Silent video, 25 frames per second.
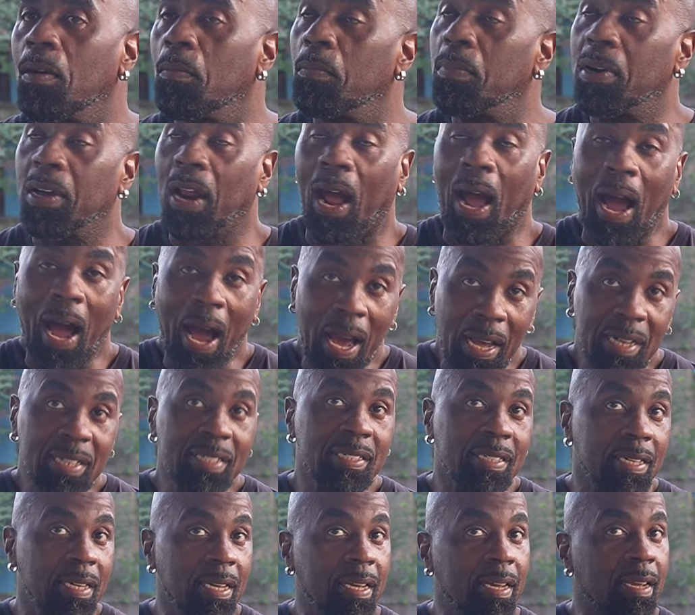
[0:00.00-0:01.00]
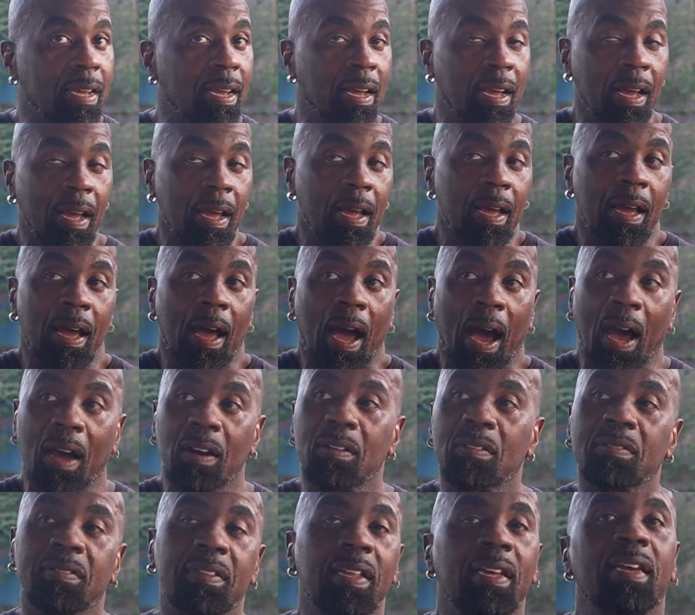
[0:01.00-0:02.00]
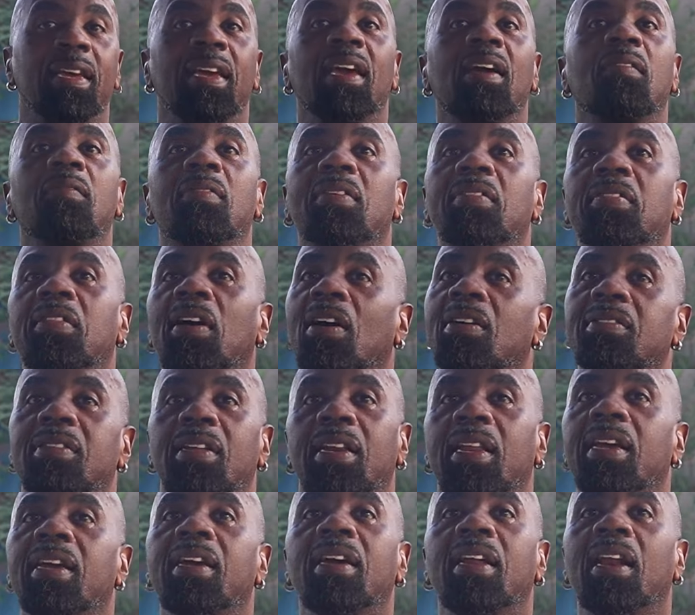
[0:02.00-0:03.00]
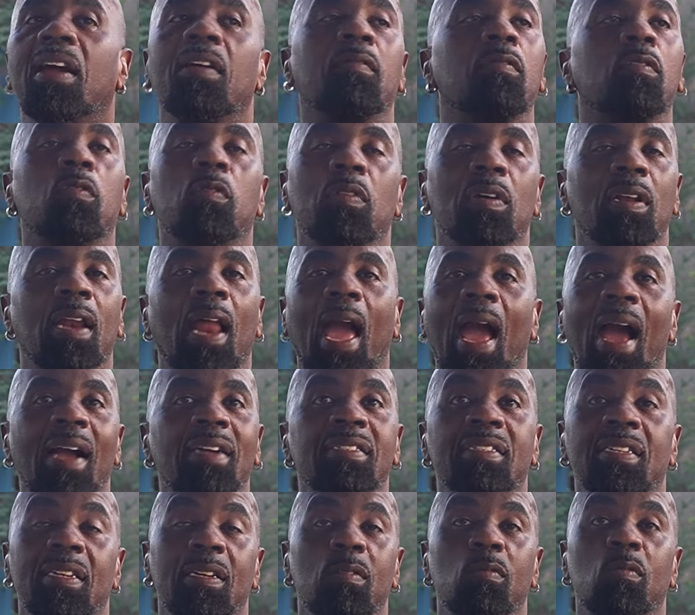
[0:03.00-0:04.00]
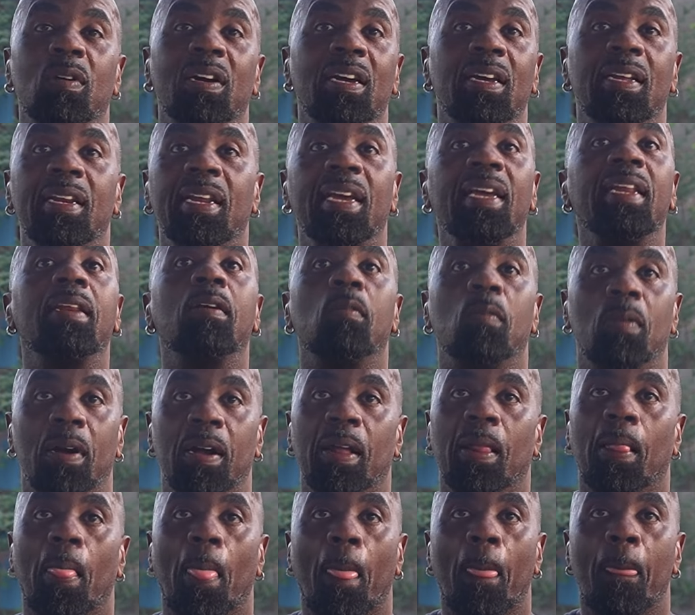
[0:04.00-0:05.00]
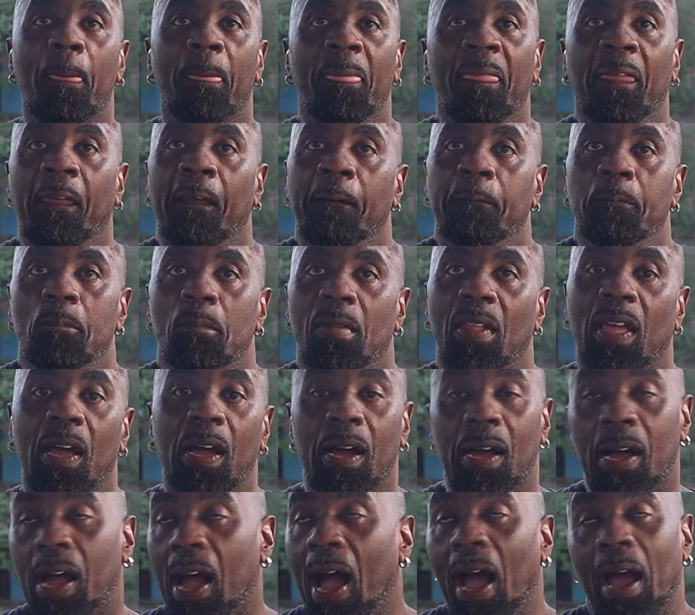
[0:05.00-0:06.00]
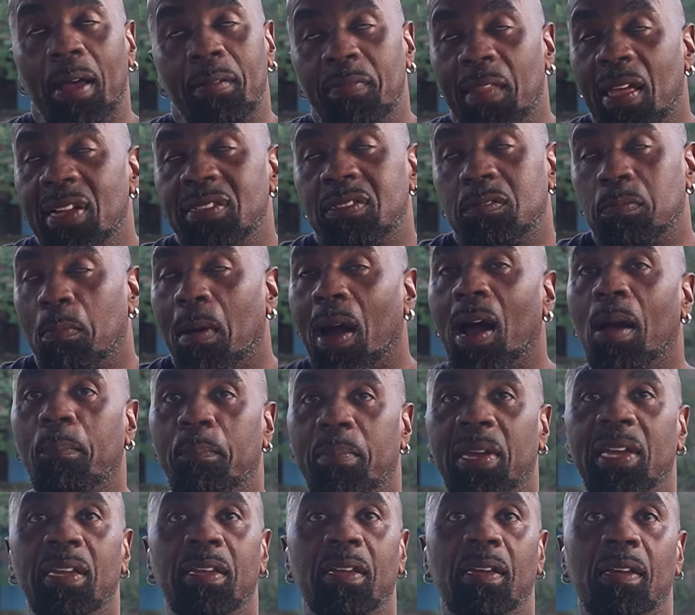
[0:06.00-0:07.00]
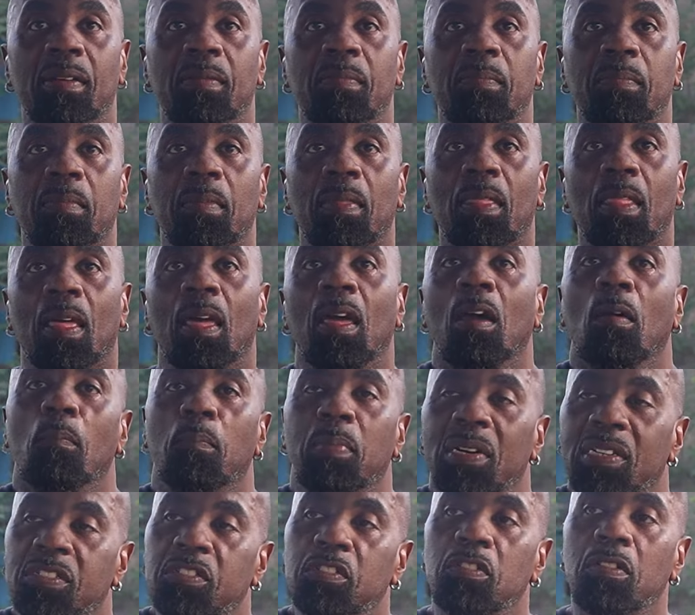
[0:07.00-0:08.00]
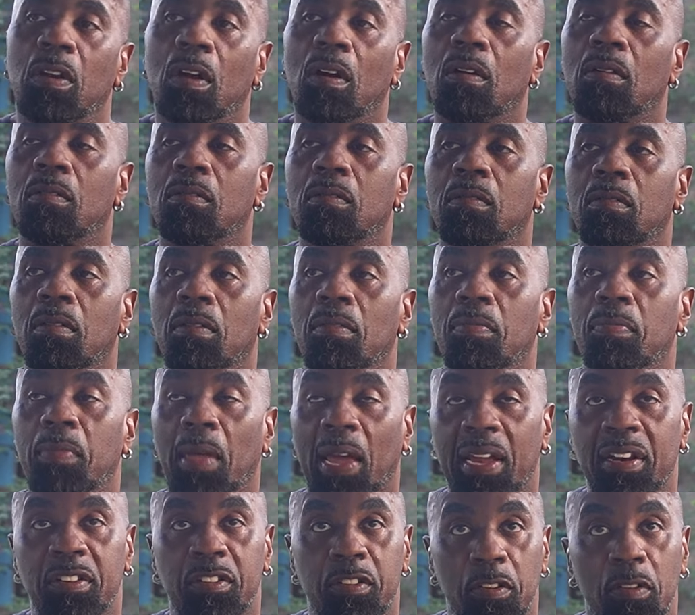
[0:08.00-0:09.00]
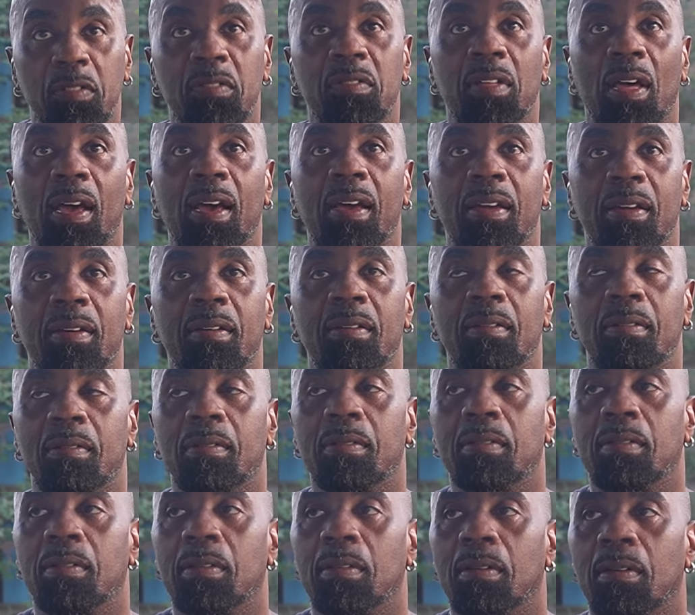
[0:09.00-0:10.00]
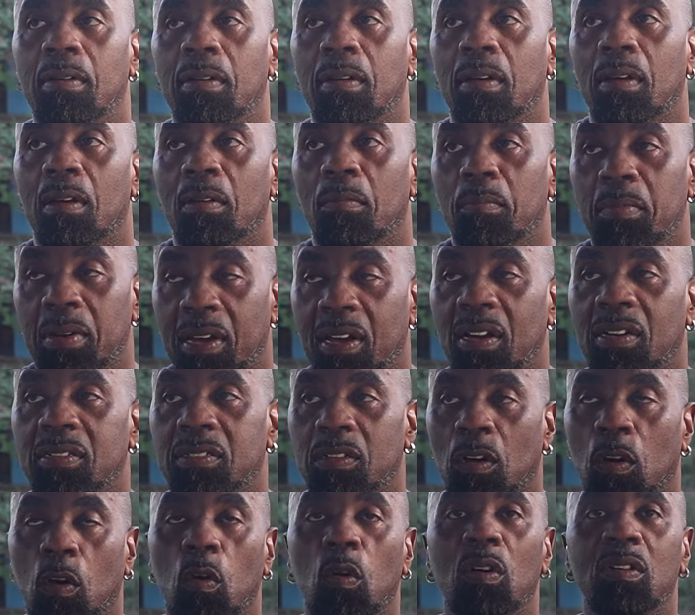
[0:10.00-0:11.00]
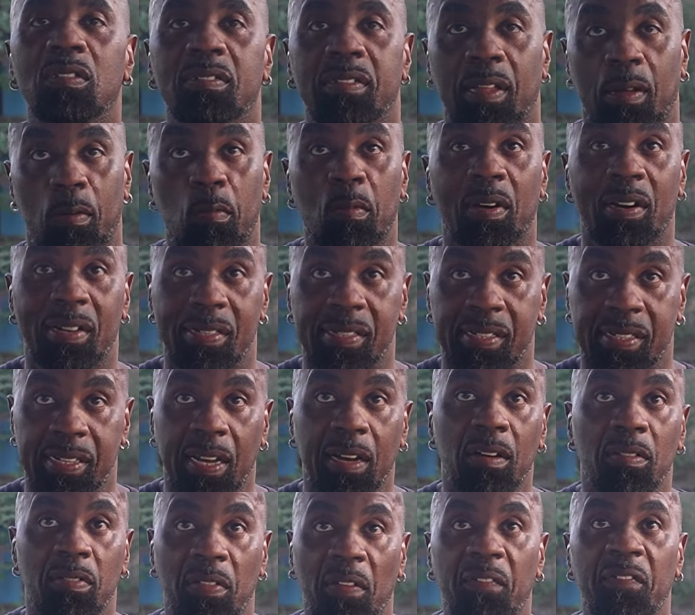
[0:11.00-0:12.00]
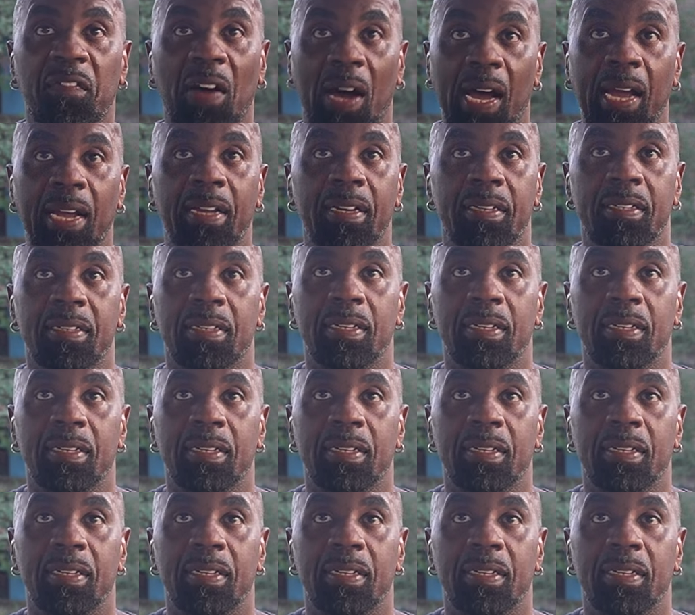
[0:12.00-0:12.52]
but honestly, I don't think he ever thought that he could ever really actually win anyway. Uh, that's my opinion. But you know, they do that because, of course, they want to sell the fight.